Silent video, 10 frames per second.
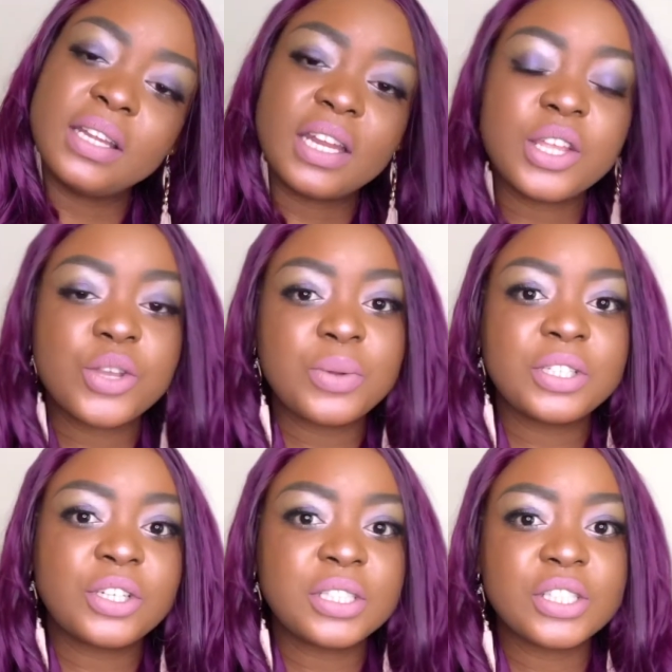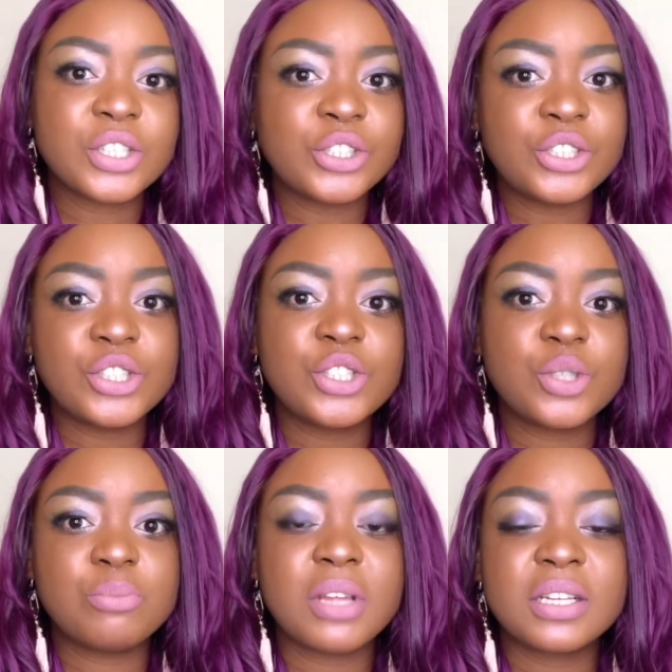Now, you will notice on
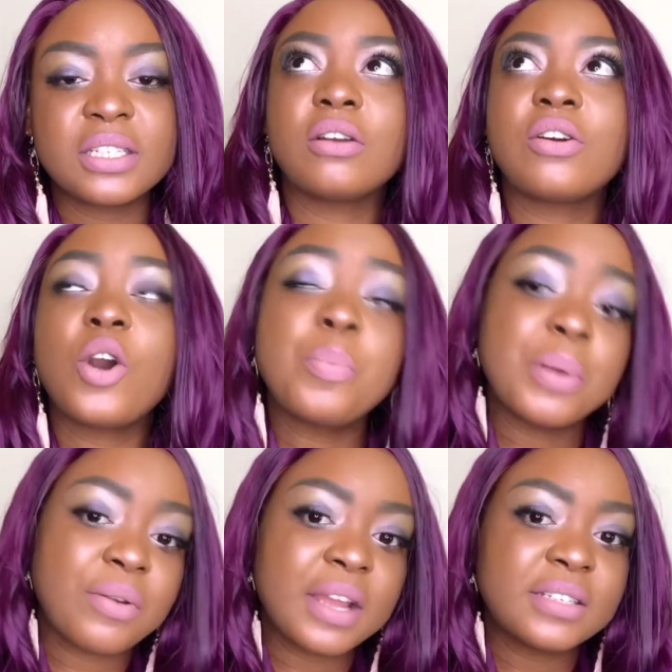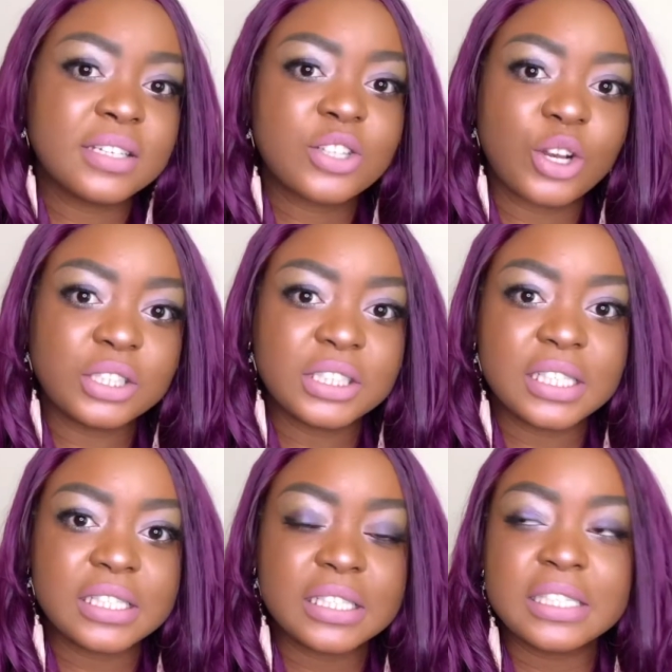YouTube that copyrighted
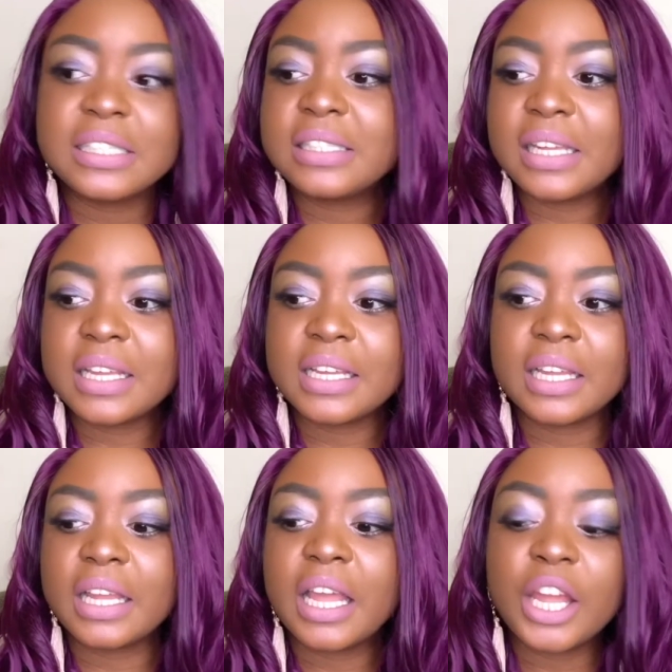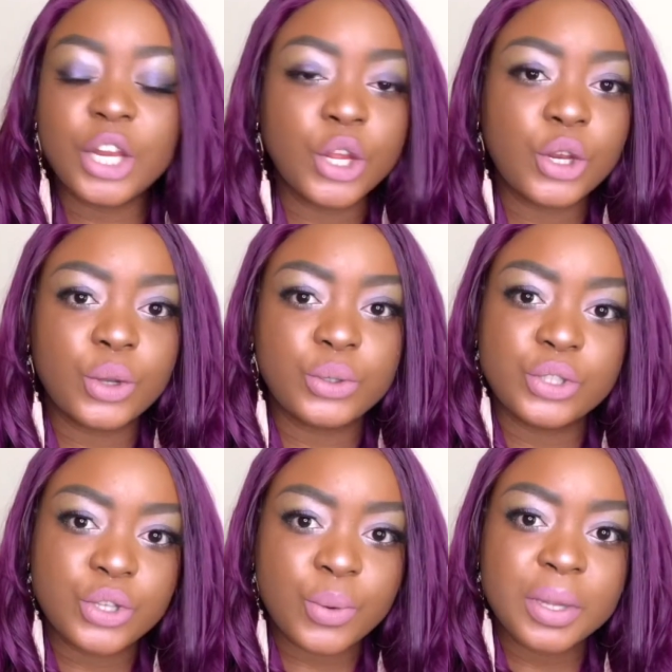content is like a no-no.
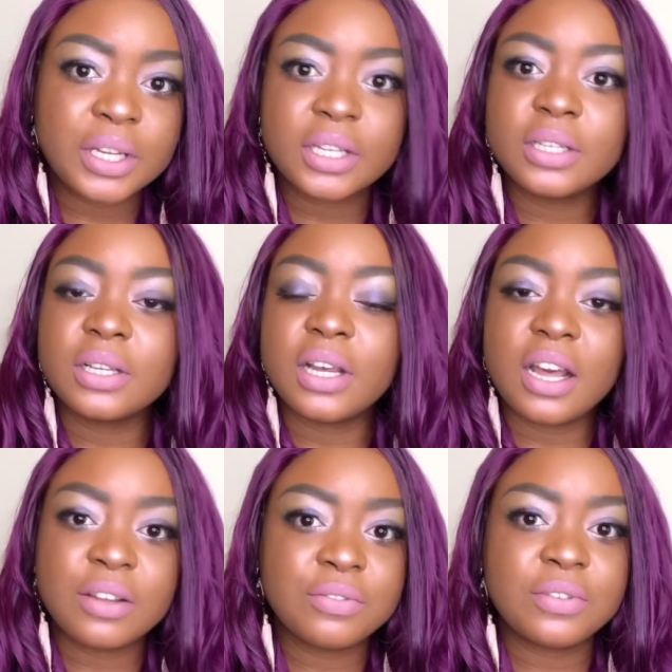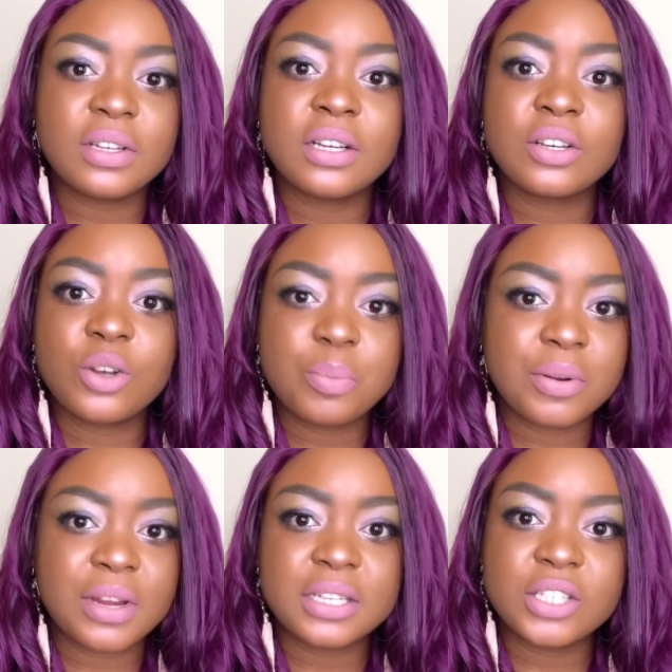You don't wanna have a
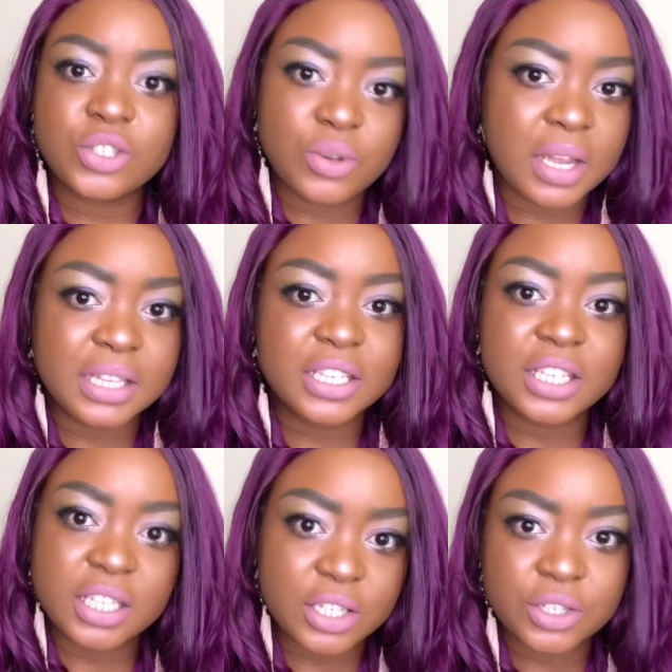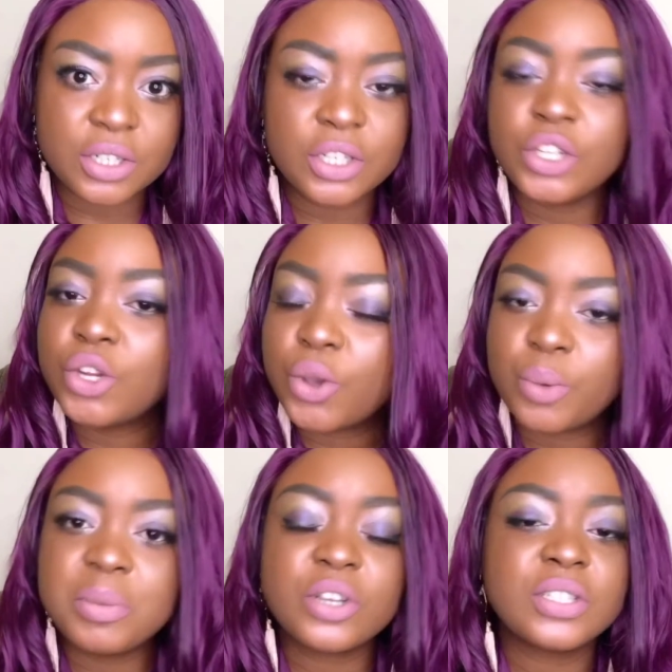copyright strike here, no.
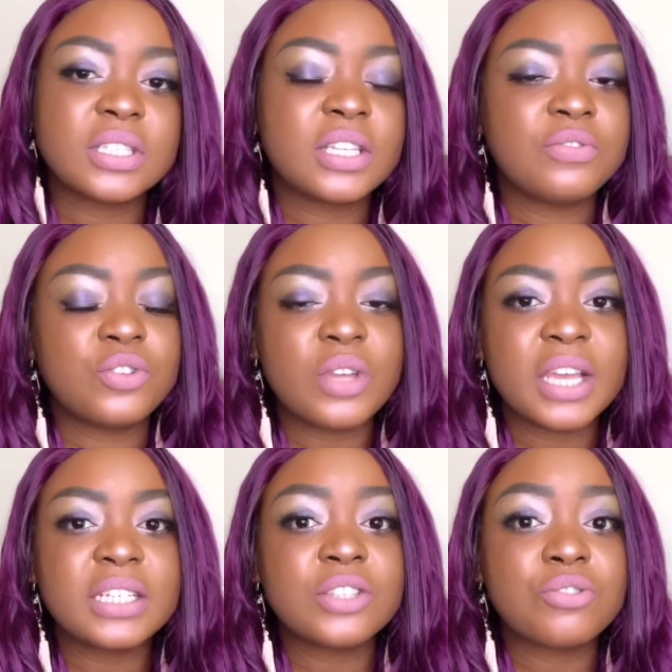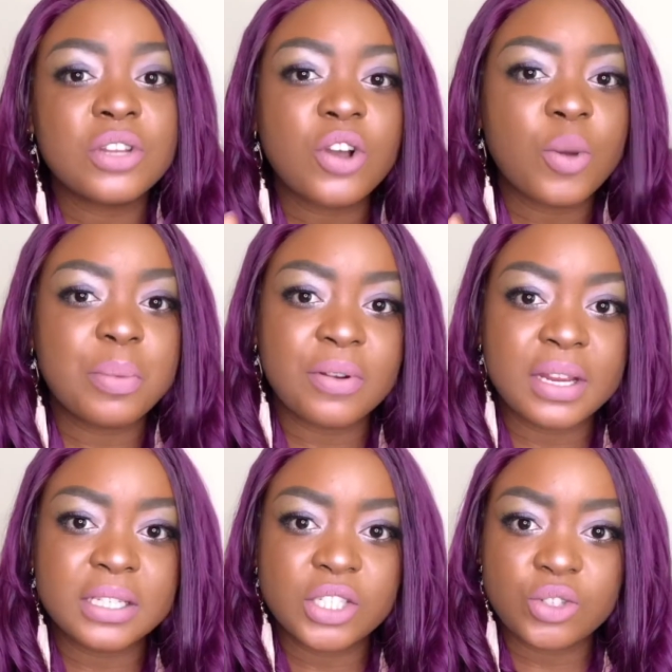Because if you get 3
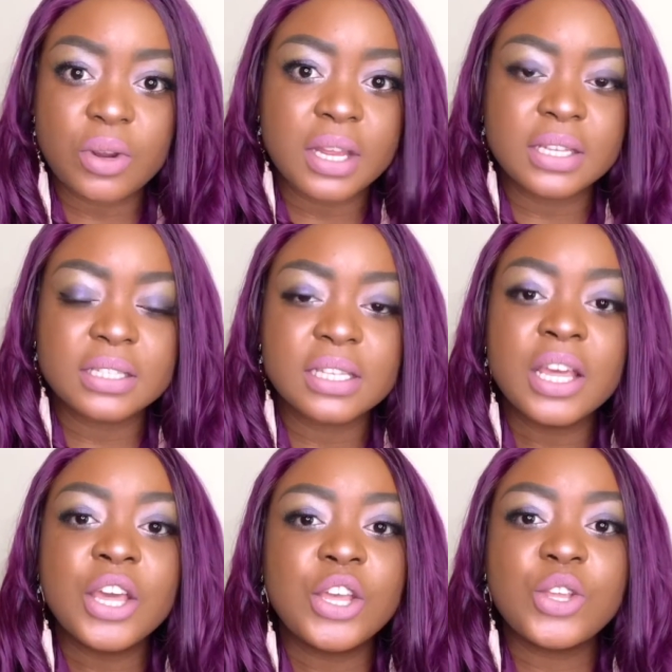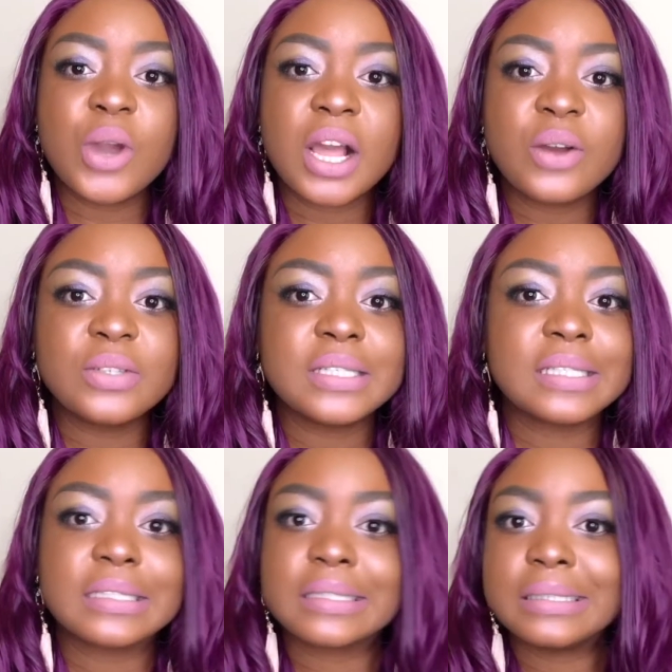copyright strikes, your account is...